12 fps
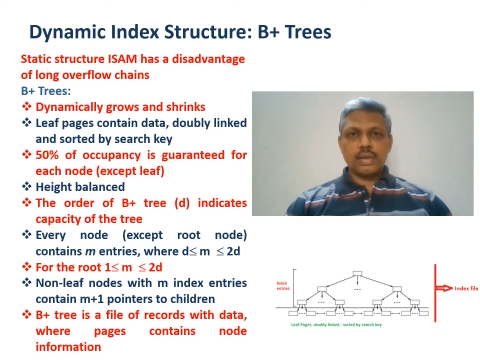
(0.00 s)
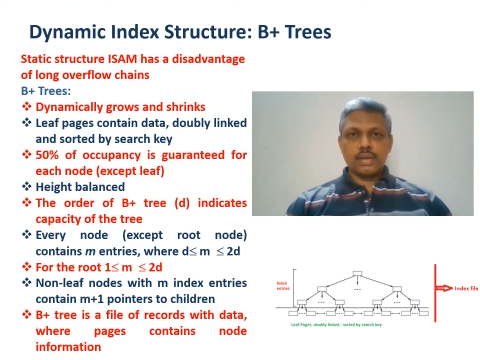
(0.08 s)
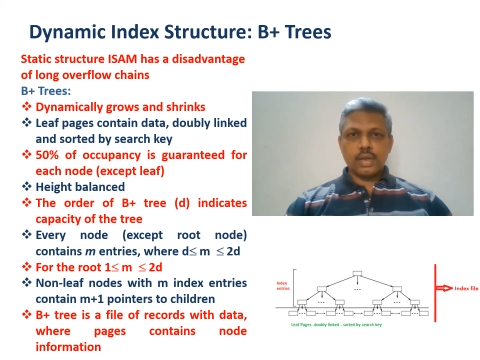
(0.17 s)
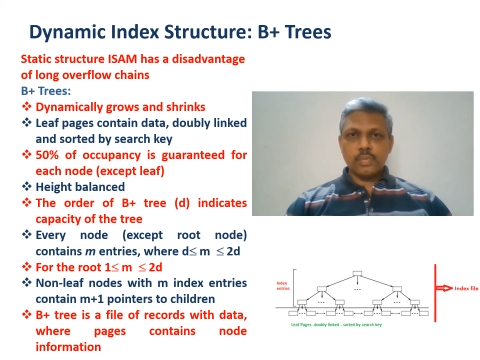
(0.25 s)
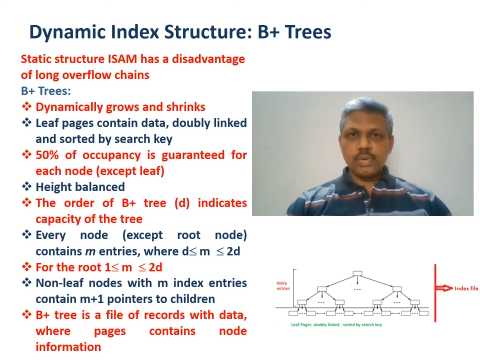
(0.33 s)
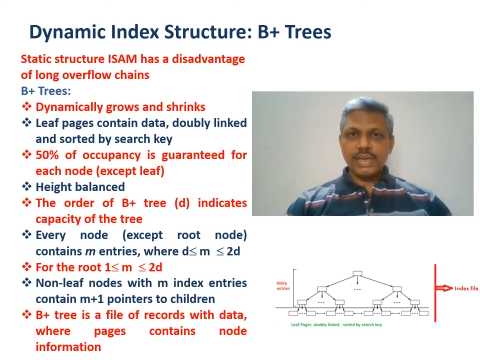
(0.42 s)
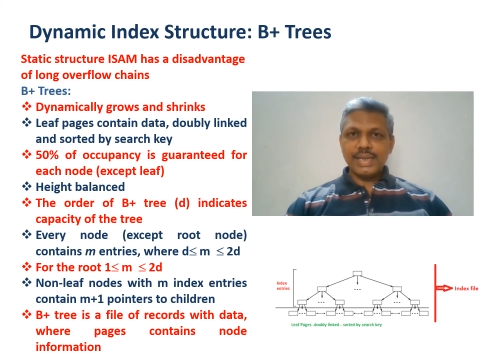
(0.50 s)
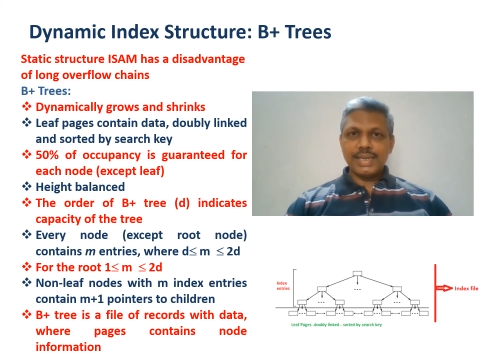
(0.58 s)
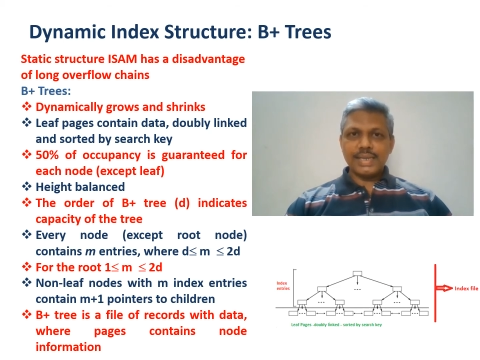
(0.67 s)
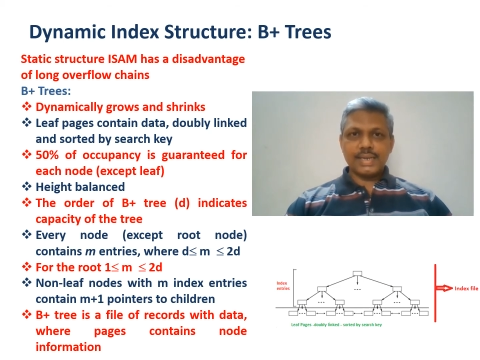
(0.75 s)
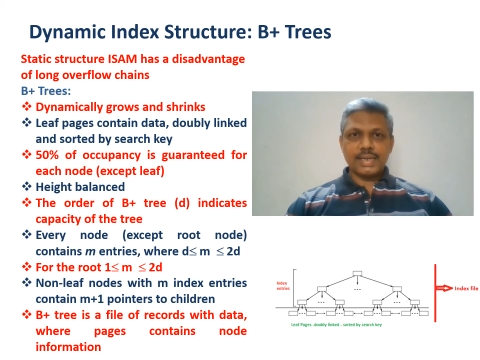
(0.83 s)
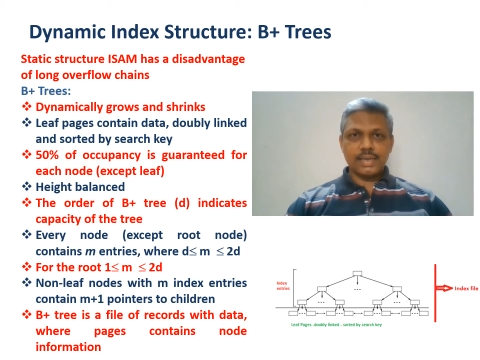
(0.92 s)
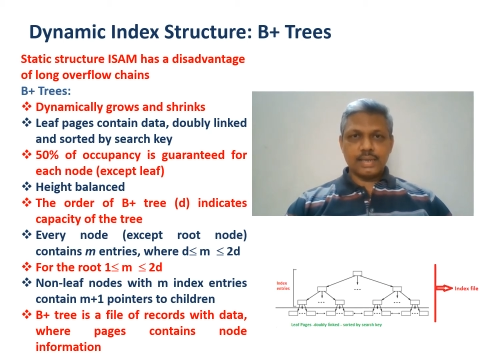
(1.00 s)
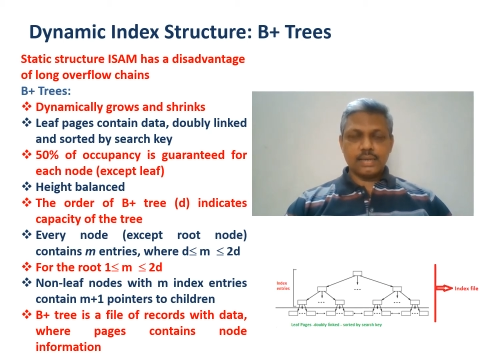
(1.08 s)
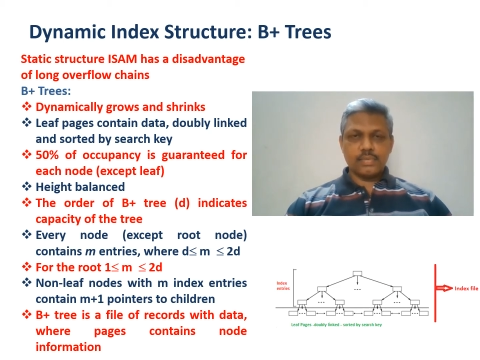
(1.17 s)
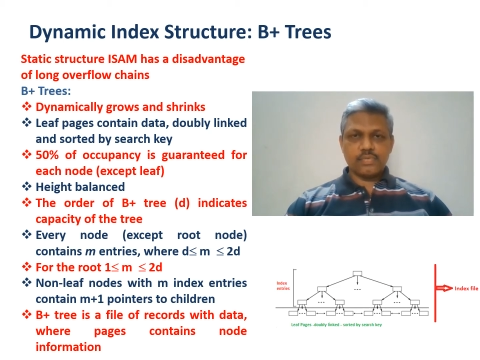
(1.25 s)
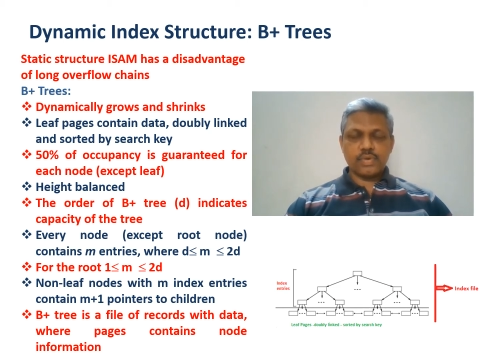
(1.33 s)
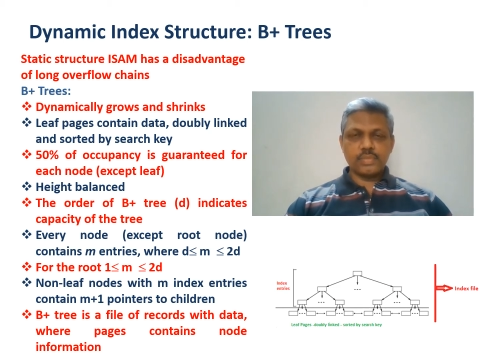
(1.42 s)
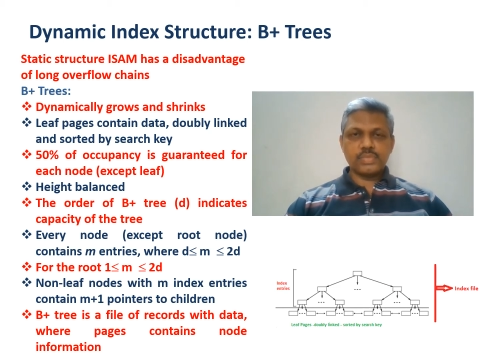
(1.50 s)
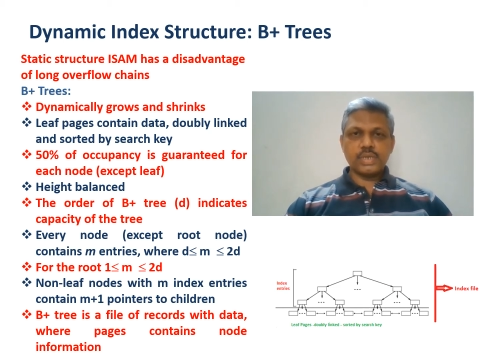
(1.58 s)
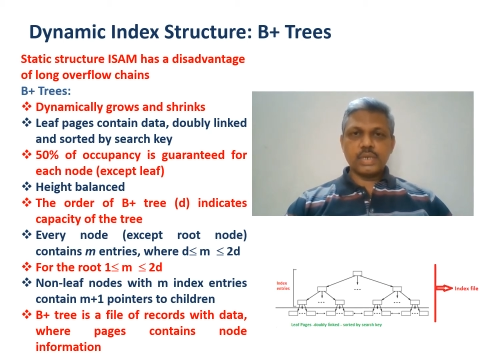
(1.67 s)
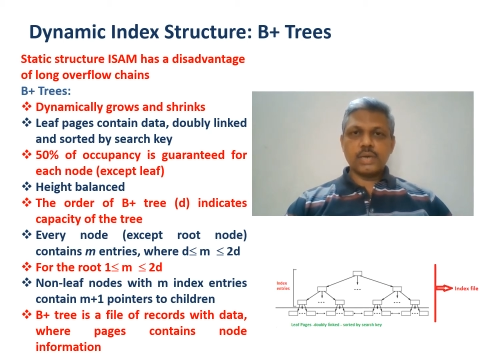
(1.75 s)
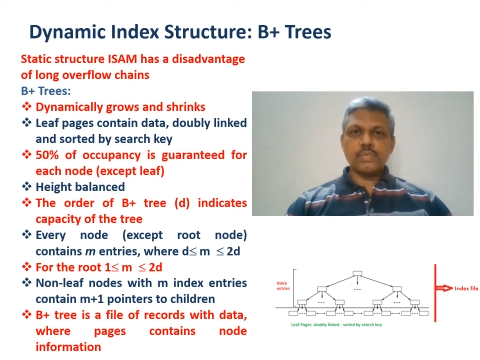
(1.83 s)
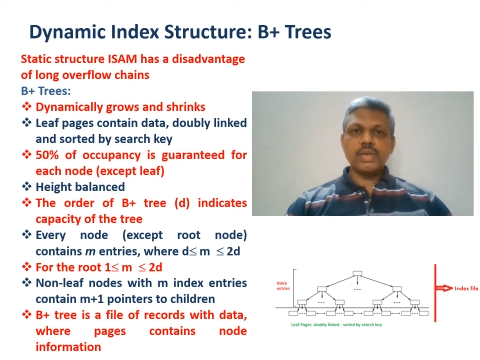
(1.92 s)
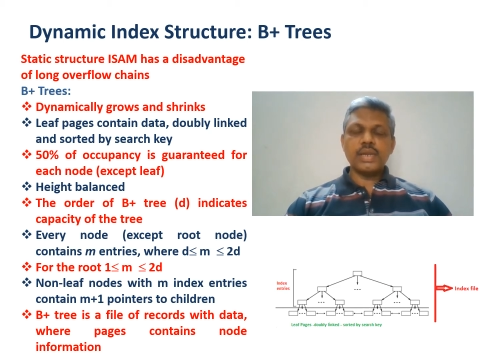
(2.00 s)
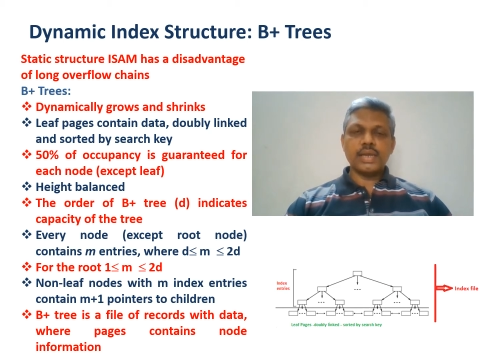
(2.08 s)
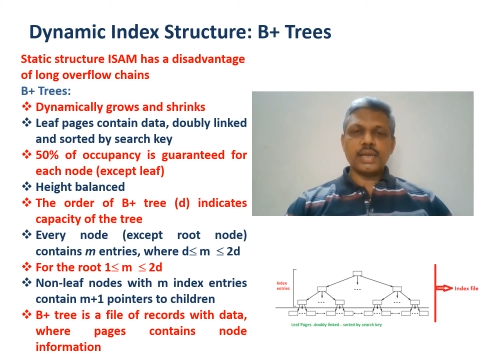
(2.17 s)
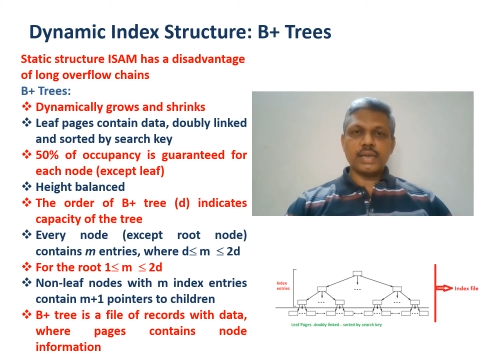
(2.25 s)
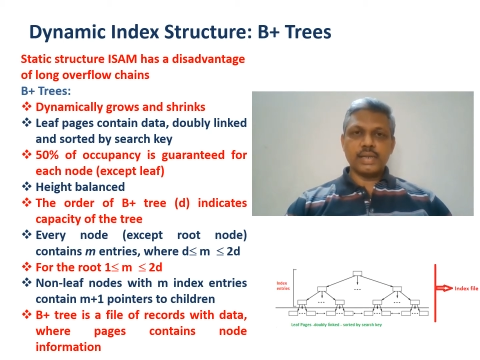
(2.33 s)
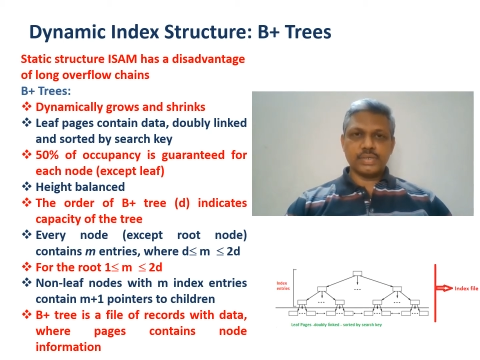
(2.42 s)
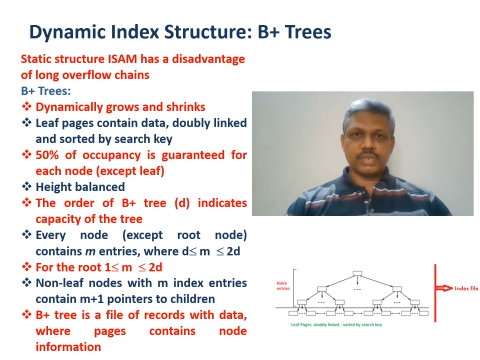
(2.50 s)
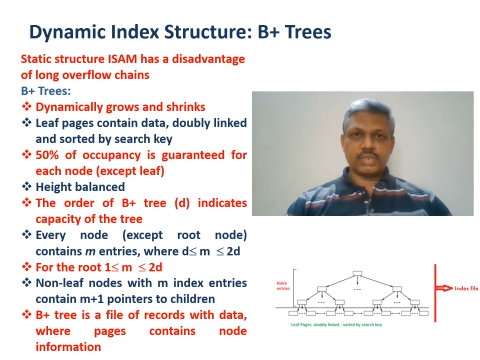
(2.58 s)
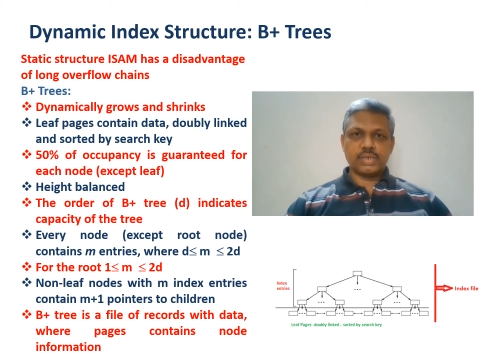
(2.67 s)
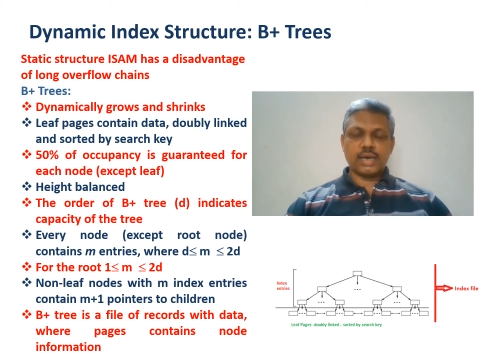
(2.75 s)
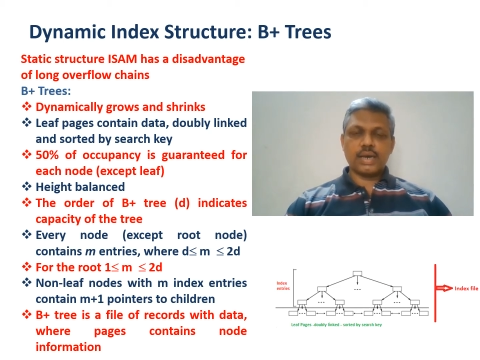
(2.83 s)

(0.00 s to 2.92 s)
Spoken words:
doubly linked, forms a doubly linked list.